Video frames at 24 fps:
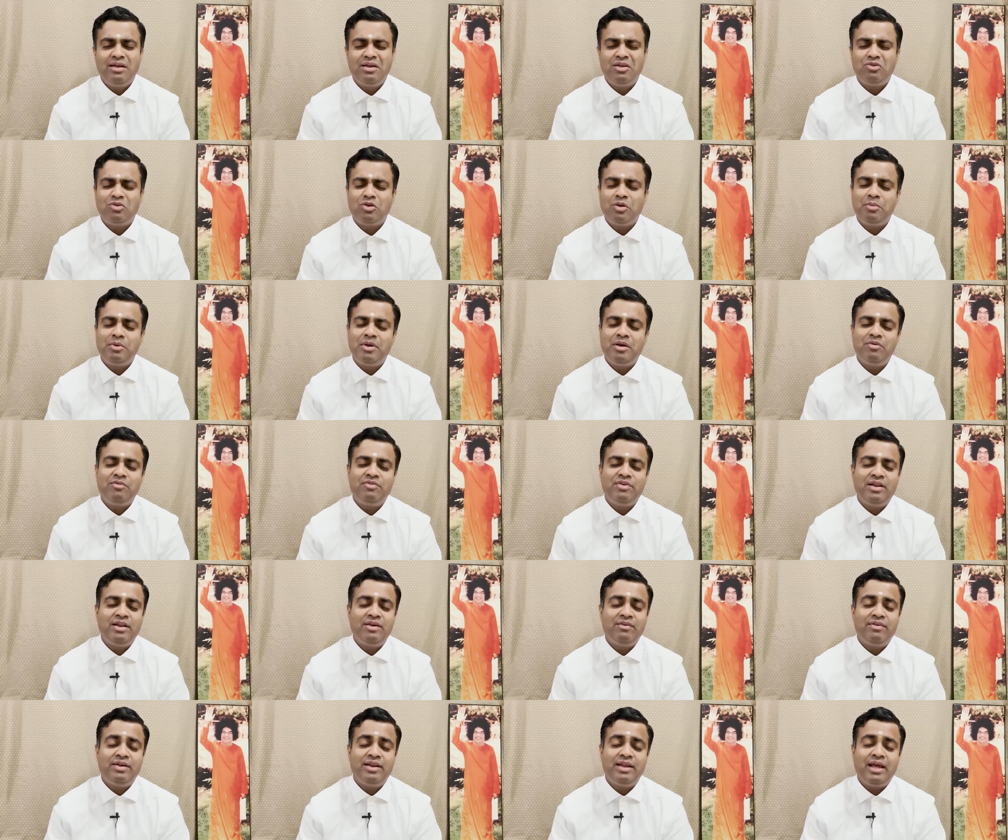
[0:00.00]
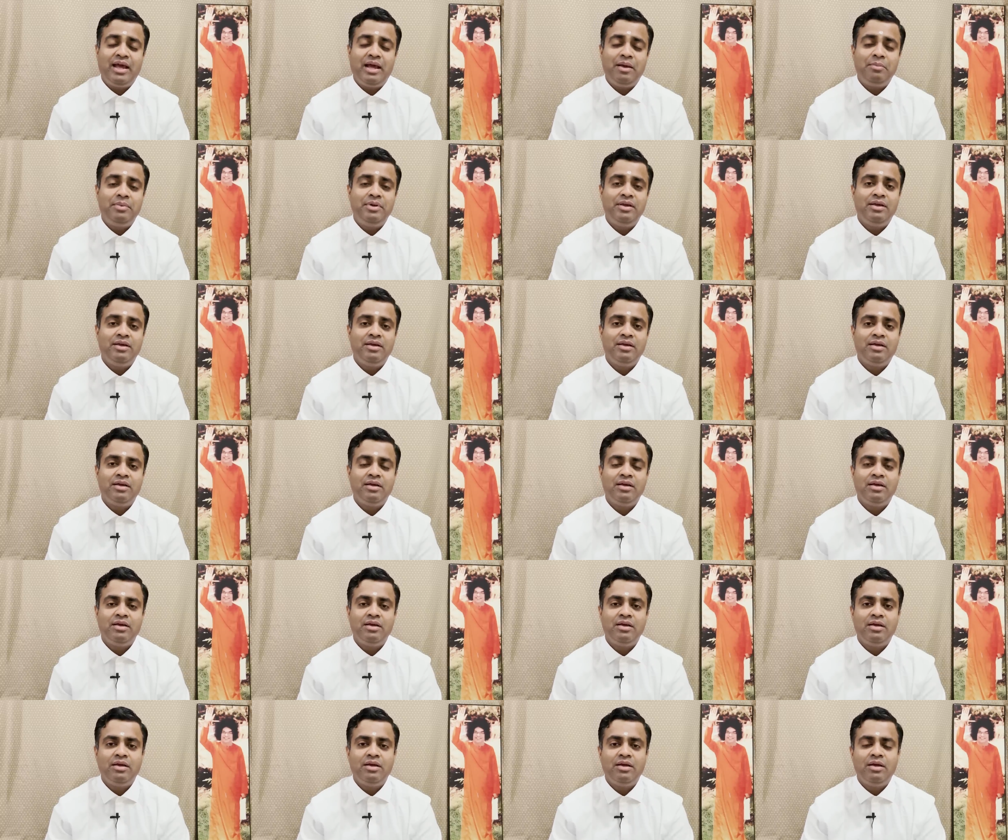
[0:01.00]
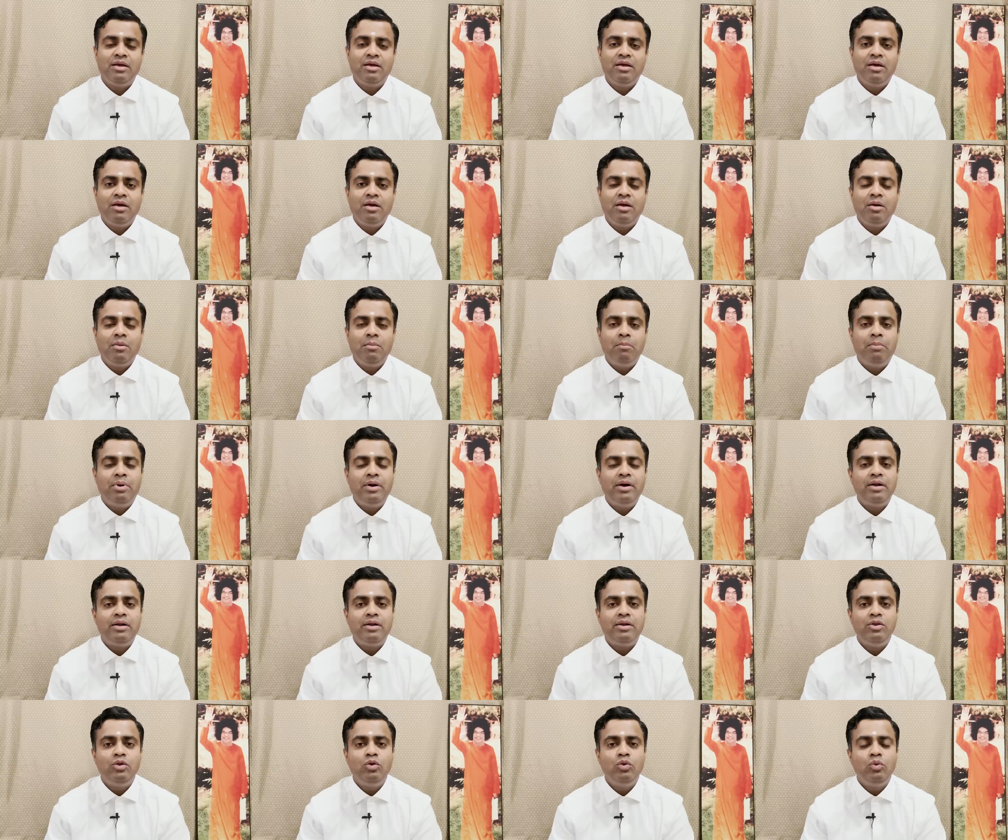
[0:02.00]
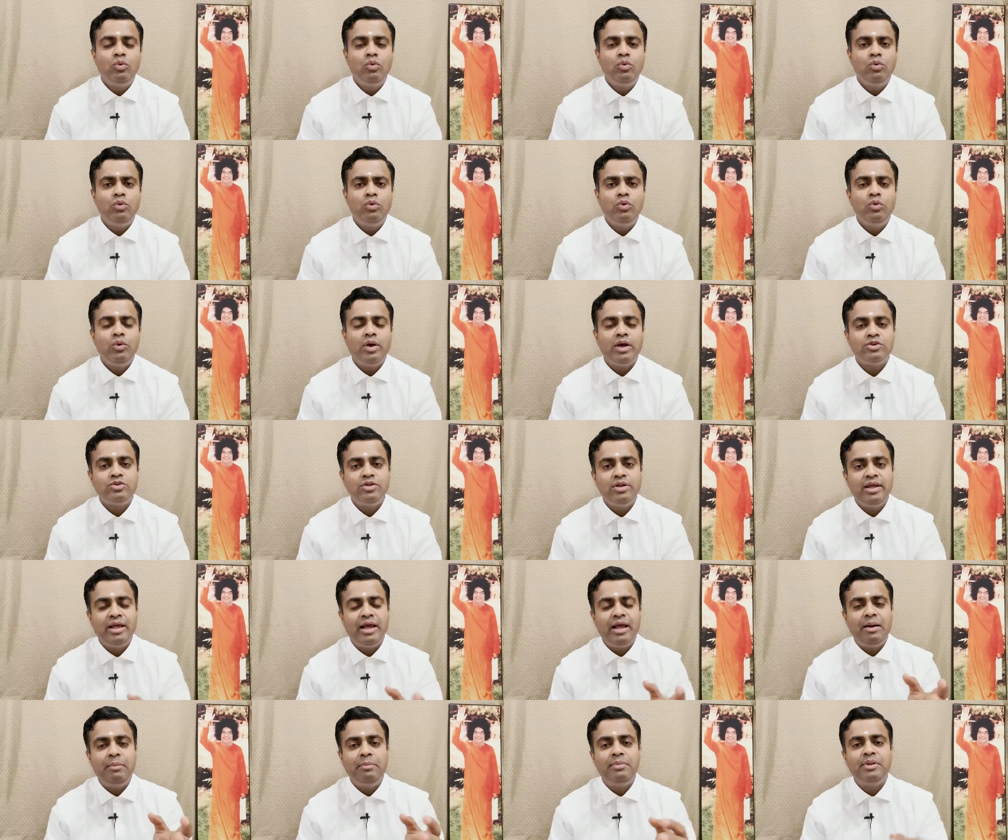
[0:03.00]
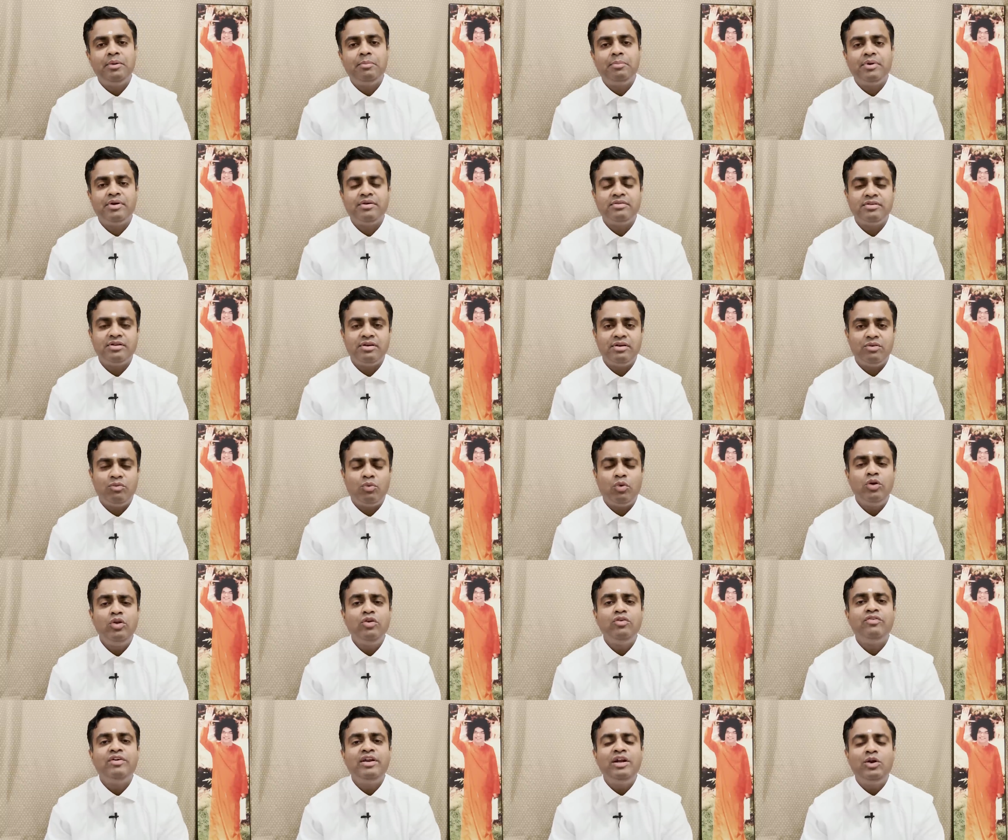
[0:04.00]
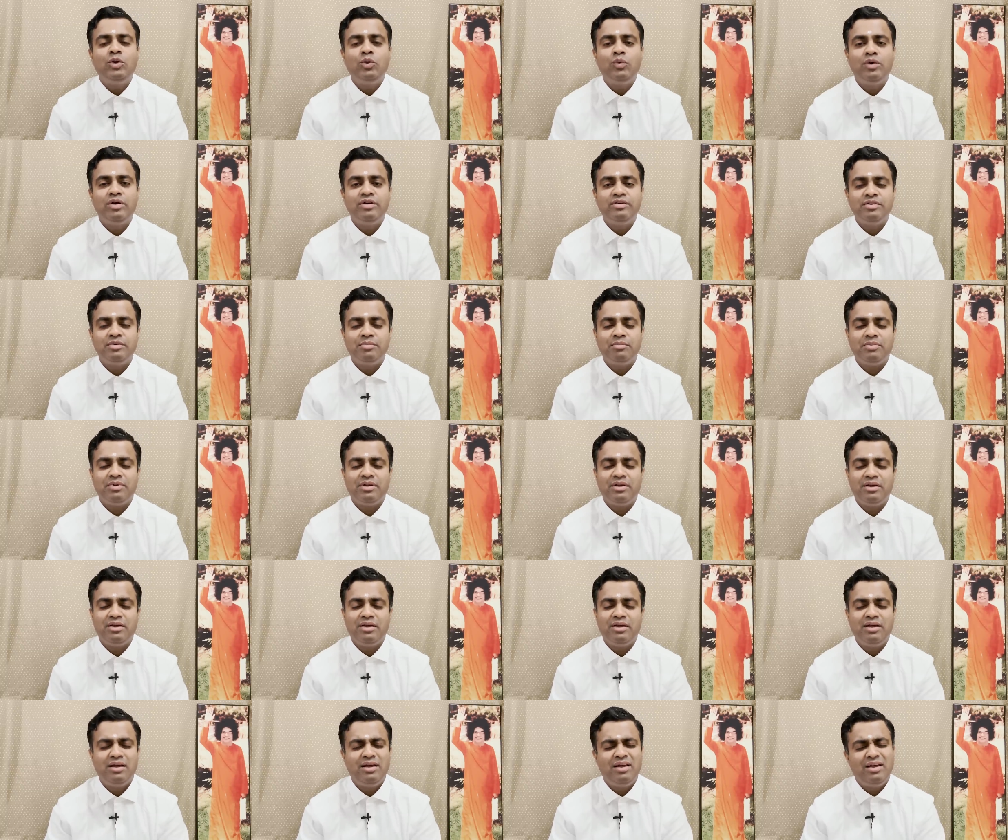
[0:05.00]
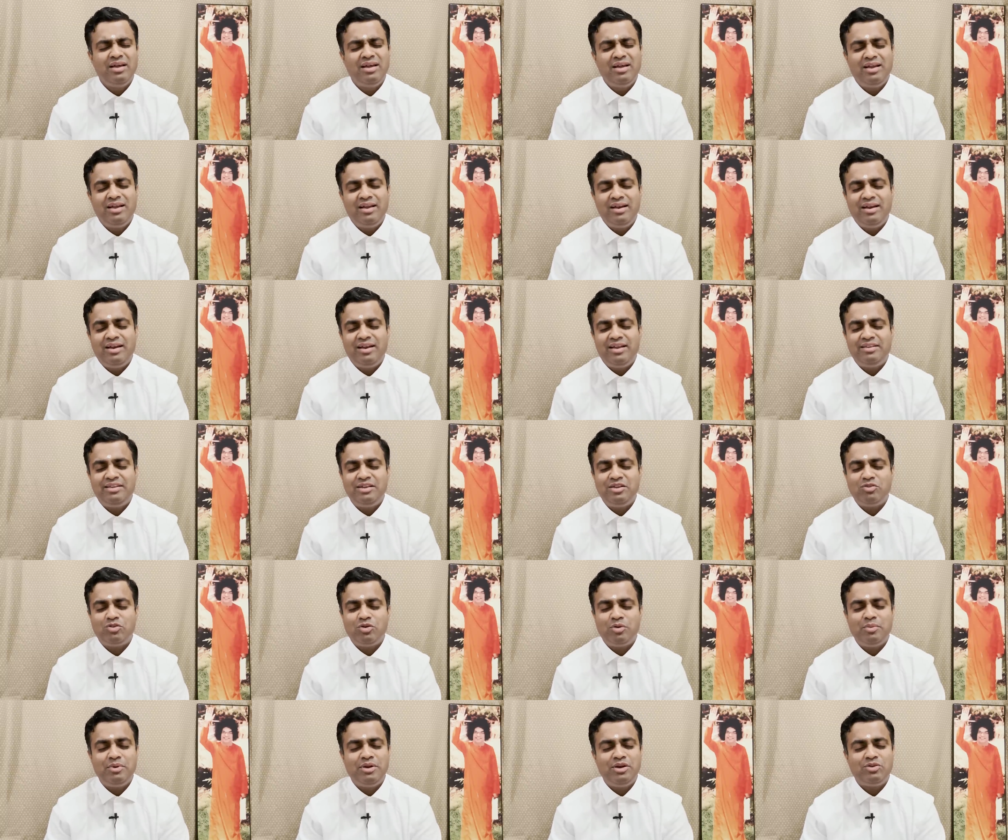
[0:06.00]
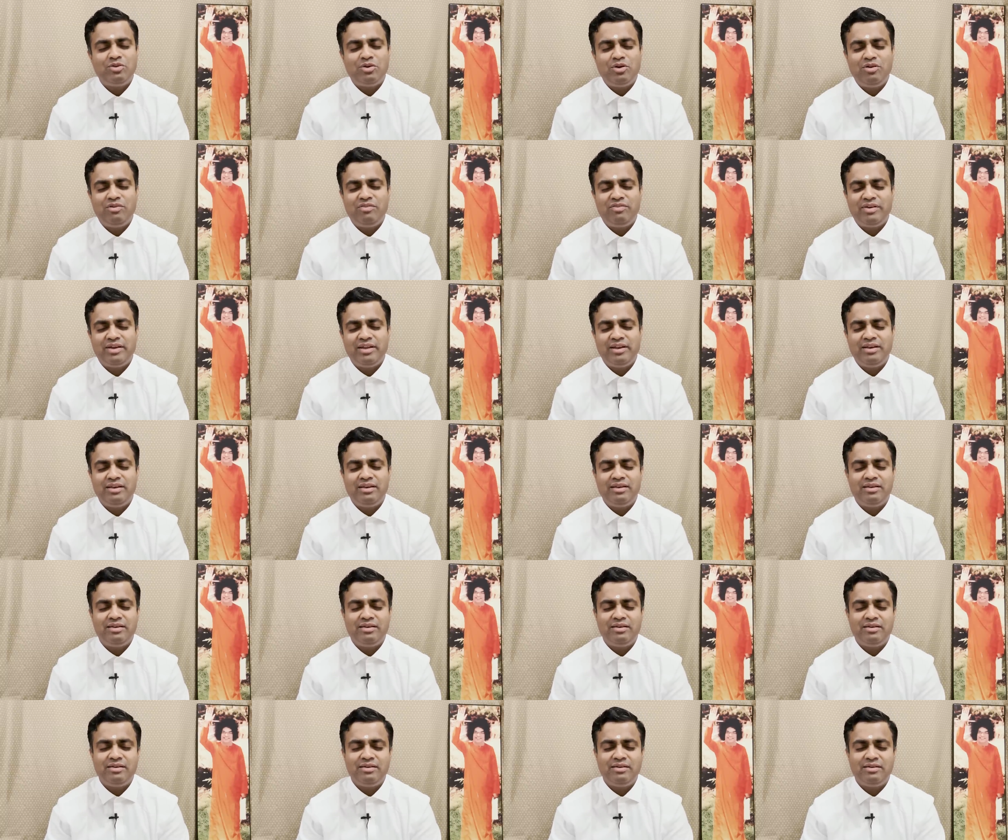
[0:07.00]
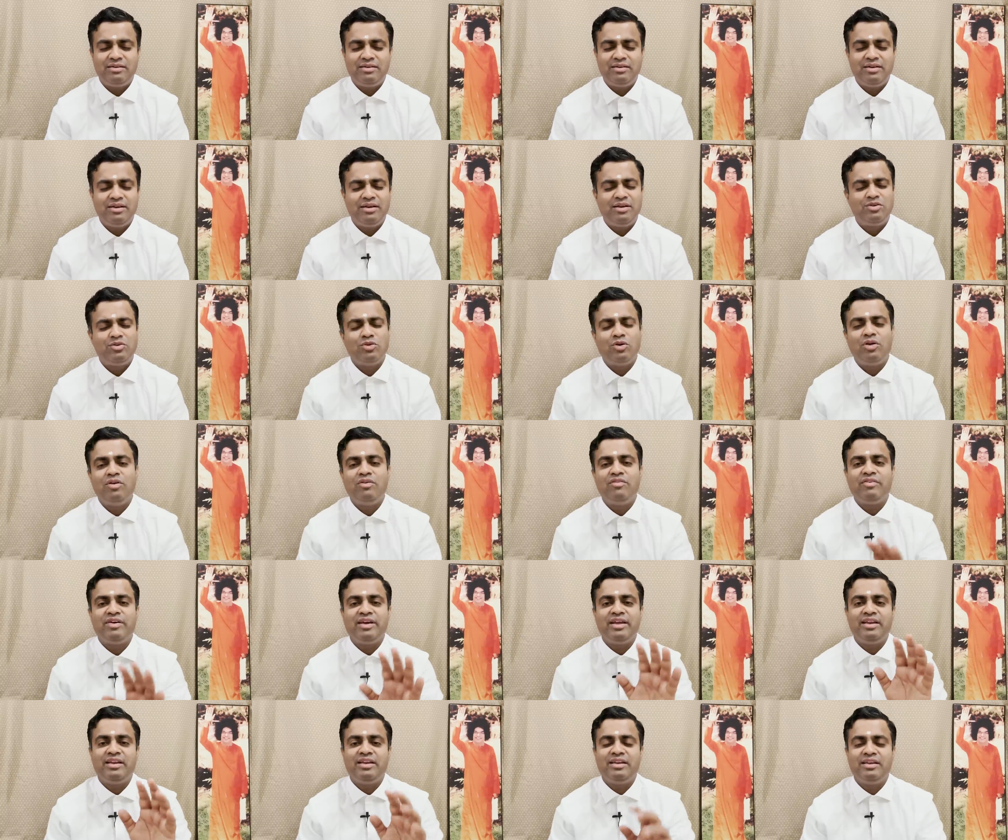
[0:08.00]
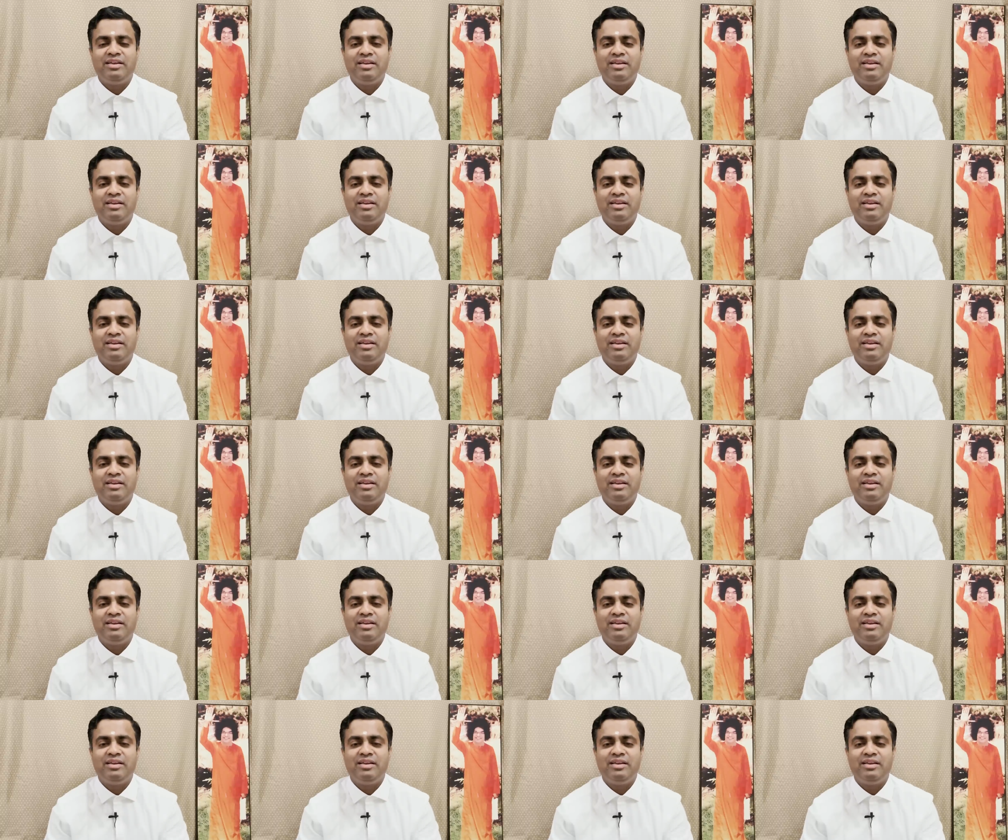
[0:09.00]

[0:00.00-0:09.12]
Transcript: Swami, I'm feeling very happy. But you you actually helped the person. What do you feel towards him? Nothing, Swami, it's all fine. It's all fine.